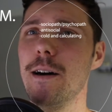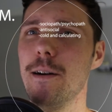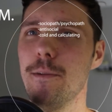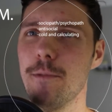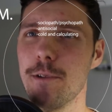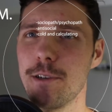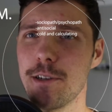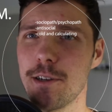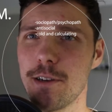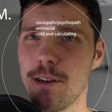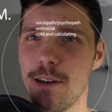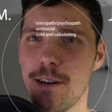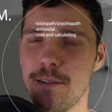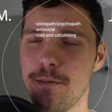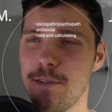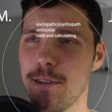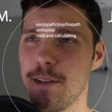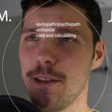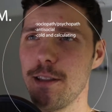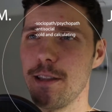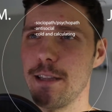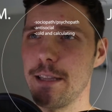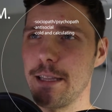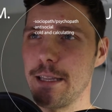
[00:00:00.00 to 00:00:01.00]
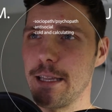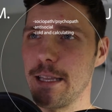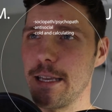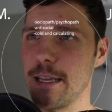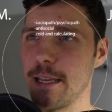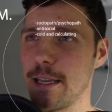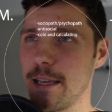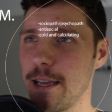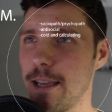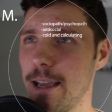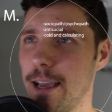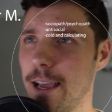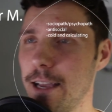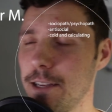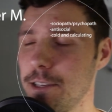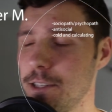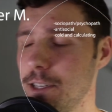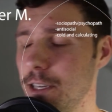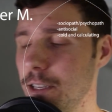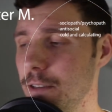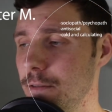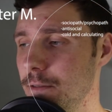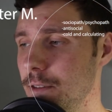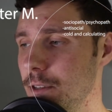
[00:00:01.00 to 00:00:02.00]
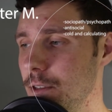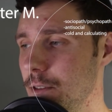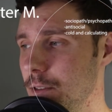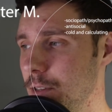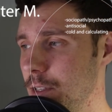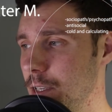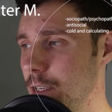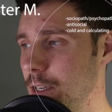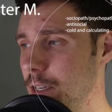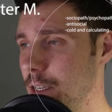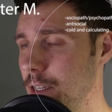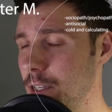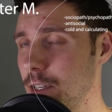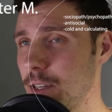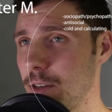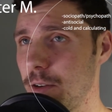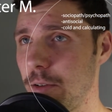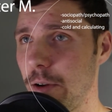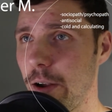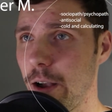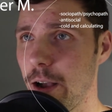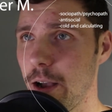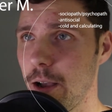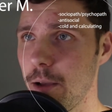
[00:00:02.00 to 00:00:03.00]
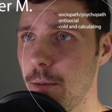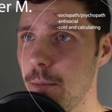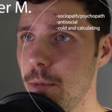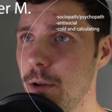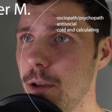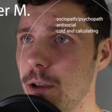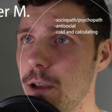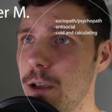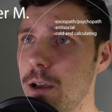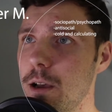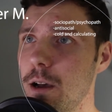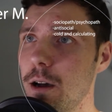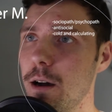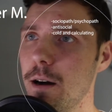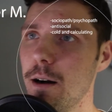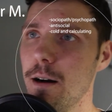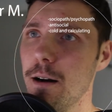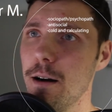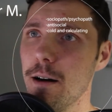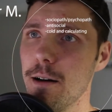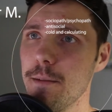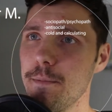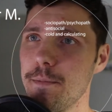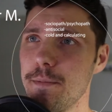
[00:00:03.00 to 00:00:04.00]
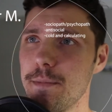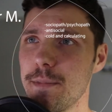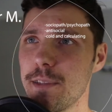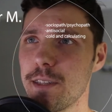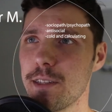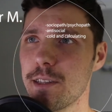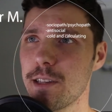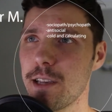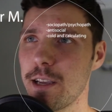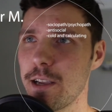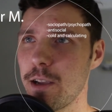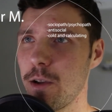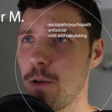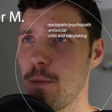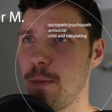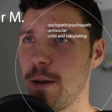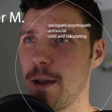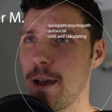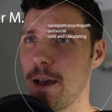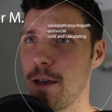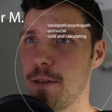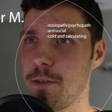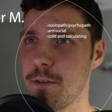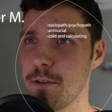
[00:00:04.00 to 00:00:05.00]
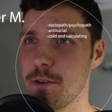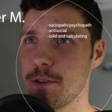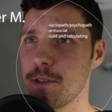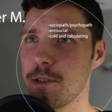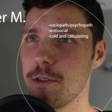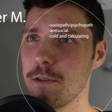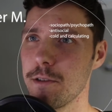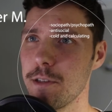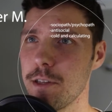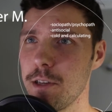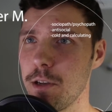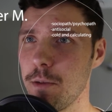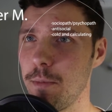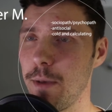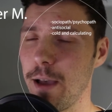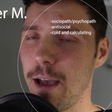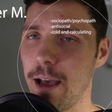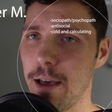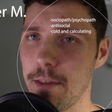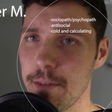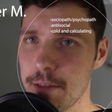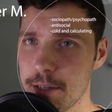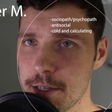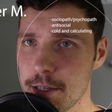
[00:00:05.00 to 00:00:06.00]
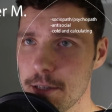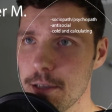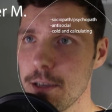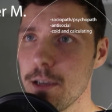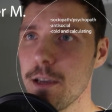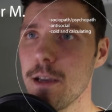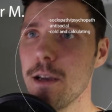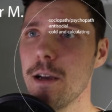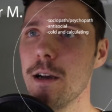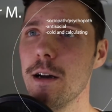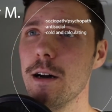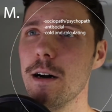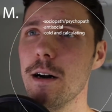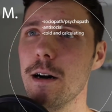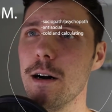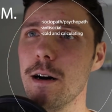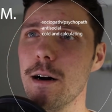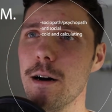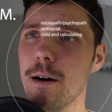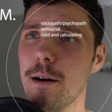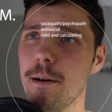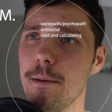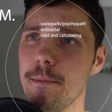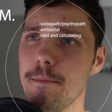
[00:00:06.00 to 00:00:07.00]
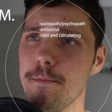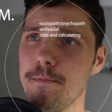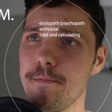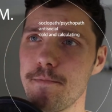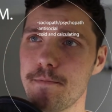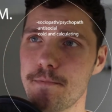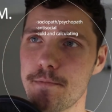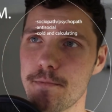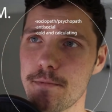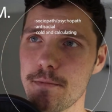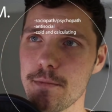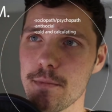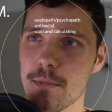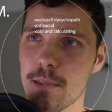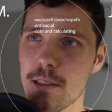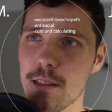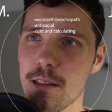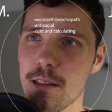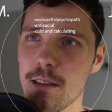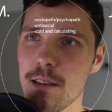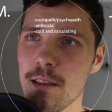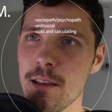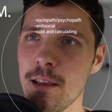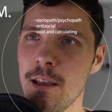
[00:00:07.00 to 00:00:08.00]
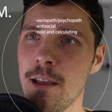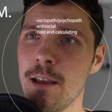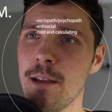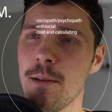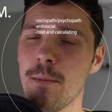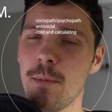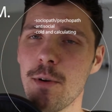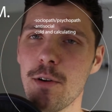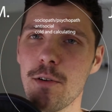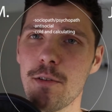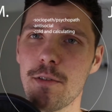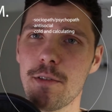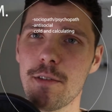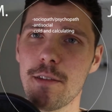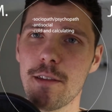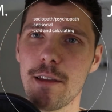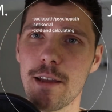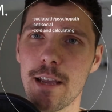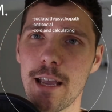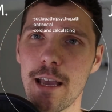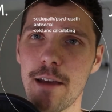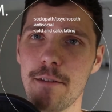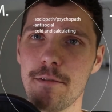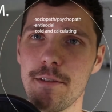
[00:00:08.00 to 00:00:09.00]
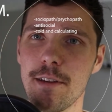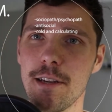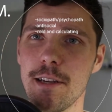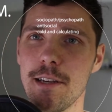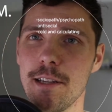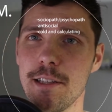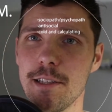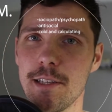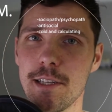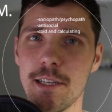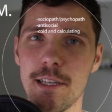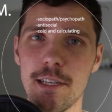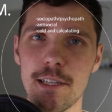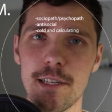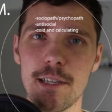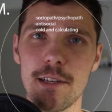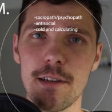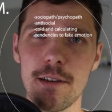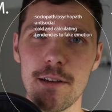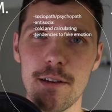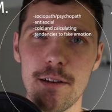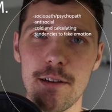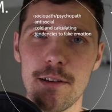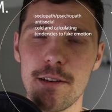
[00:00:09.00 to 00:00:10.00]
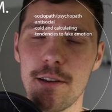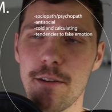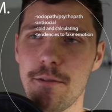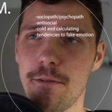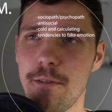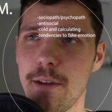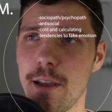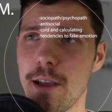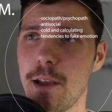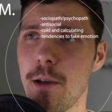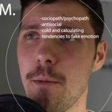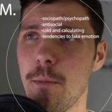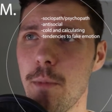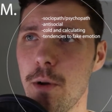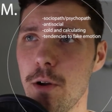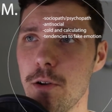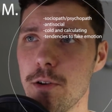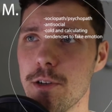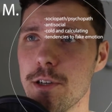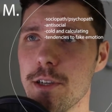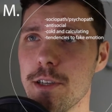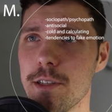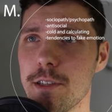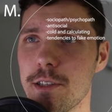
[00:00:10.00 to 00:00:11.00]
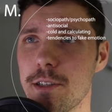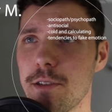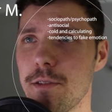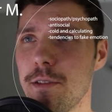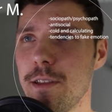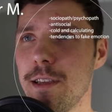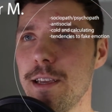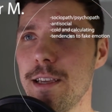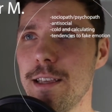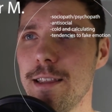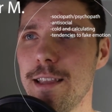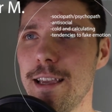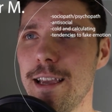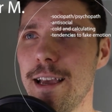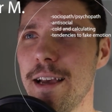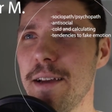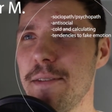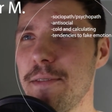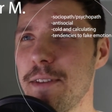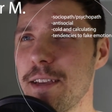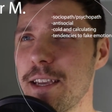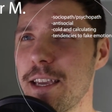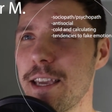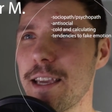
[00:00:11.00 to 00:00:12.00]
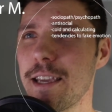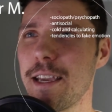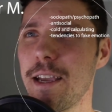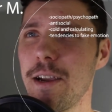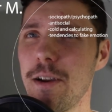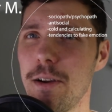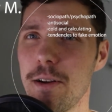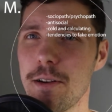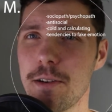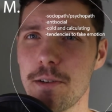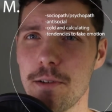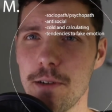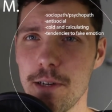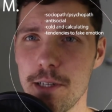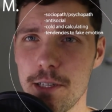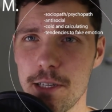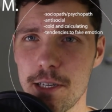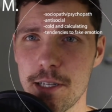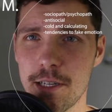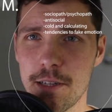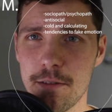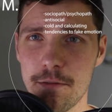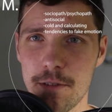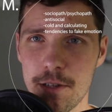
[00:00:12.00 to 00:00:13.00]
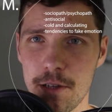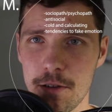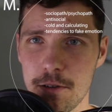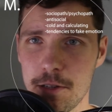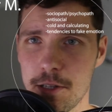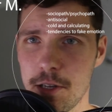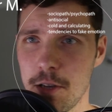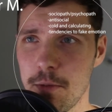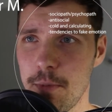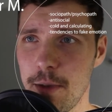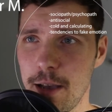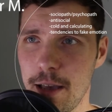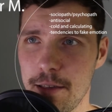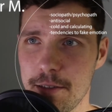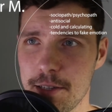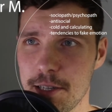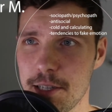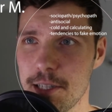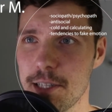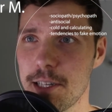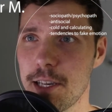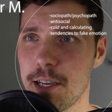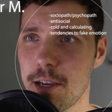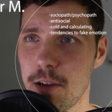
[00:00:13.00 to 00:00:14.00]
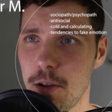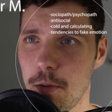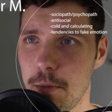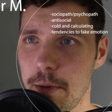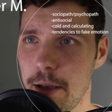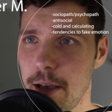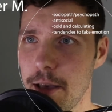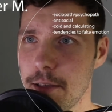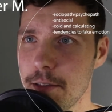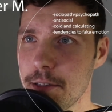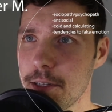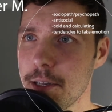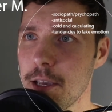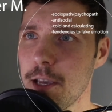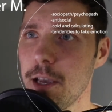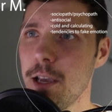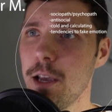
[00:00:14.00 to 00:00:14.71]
which are often like adjectives used to describe psychopath or sociopaths. And both like have tendencies to fake emotions. So they have like characteristics of sociopaths and psychopaths,